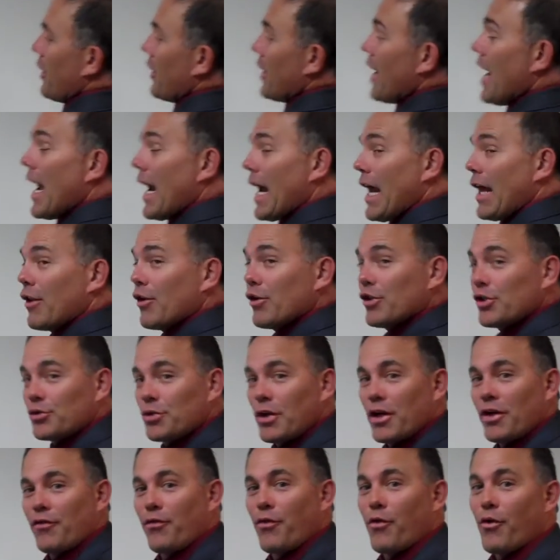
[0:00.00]
here. Now I got a little
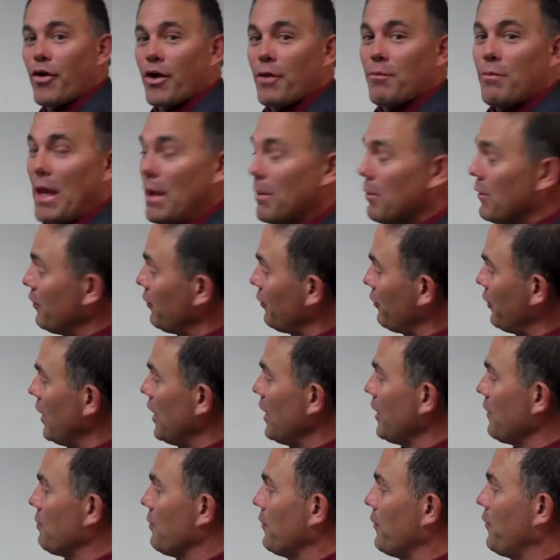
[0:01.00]
trick for you. Maybe you've
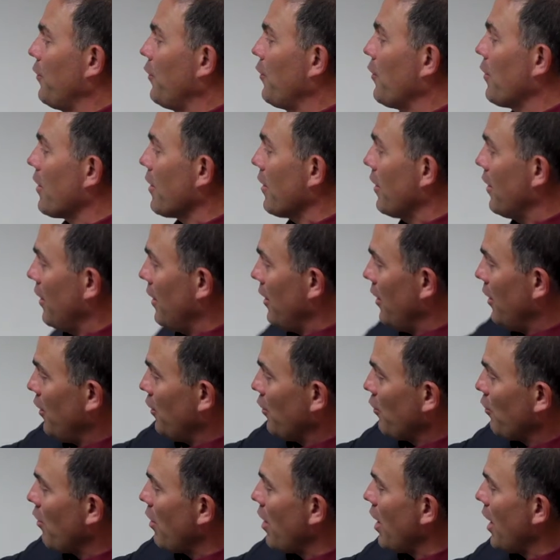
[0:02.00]
seen this before.
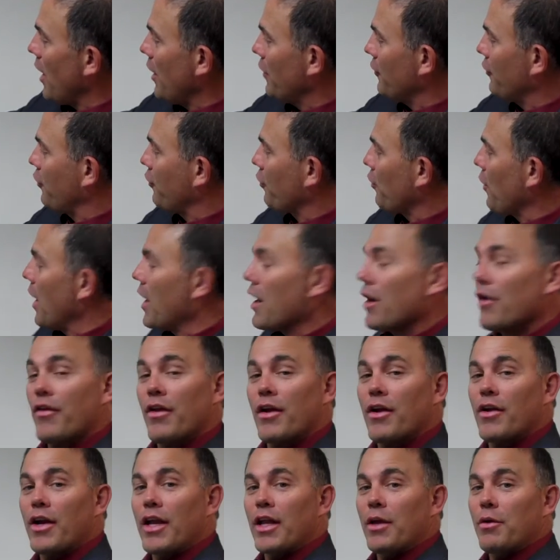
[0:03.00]
Y is greater
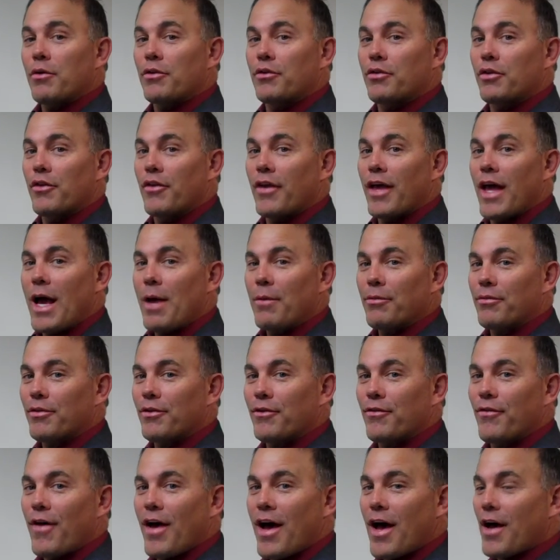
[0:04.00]
than or equal to the
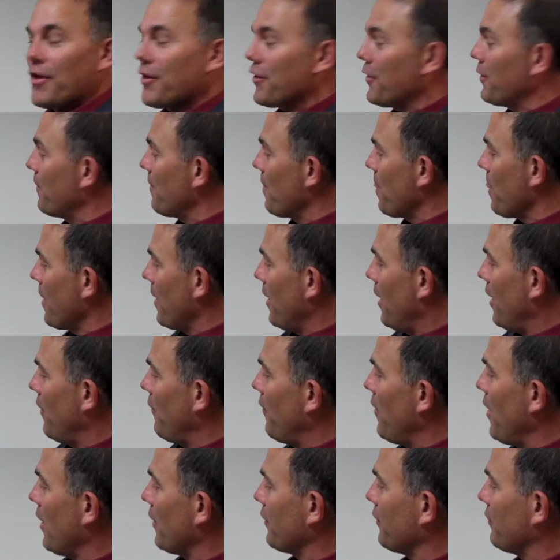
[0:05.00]
absolute value
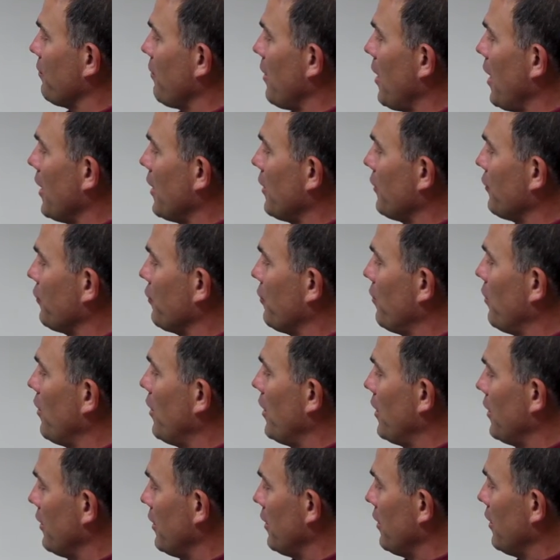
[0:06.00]
of x minus
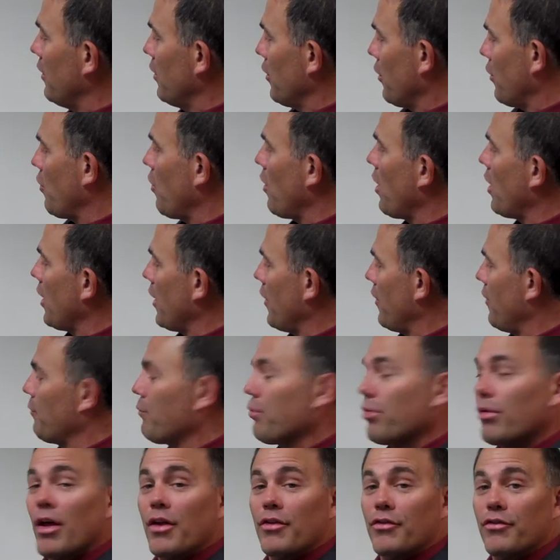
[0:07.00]
1 quantity
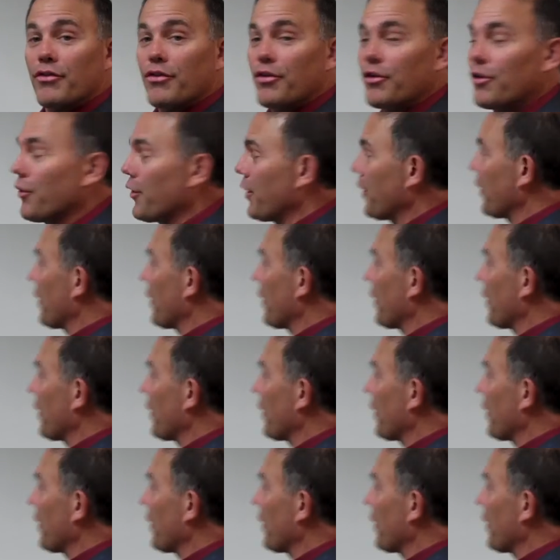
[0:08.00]
then plus 2